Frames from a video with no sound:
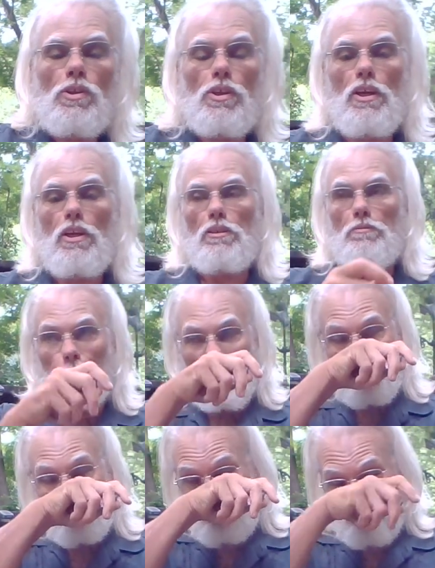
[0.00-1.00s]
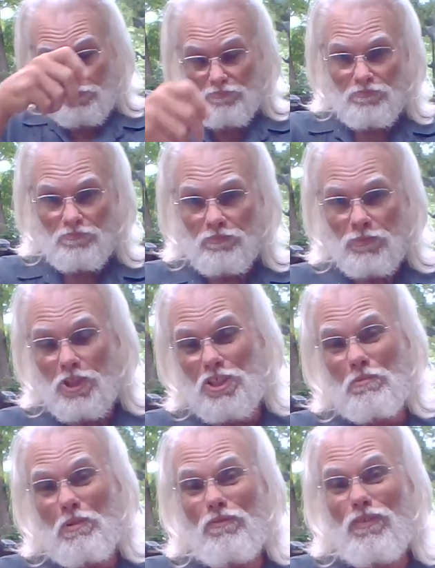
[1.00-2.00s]
Okay,
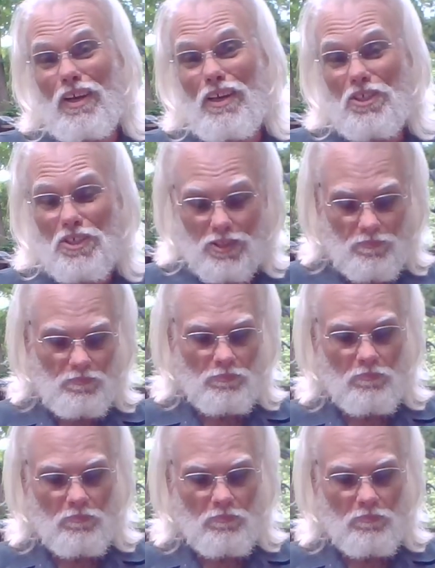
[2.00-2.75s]
just some advice.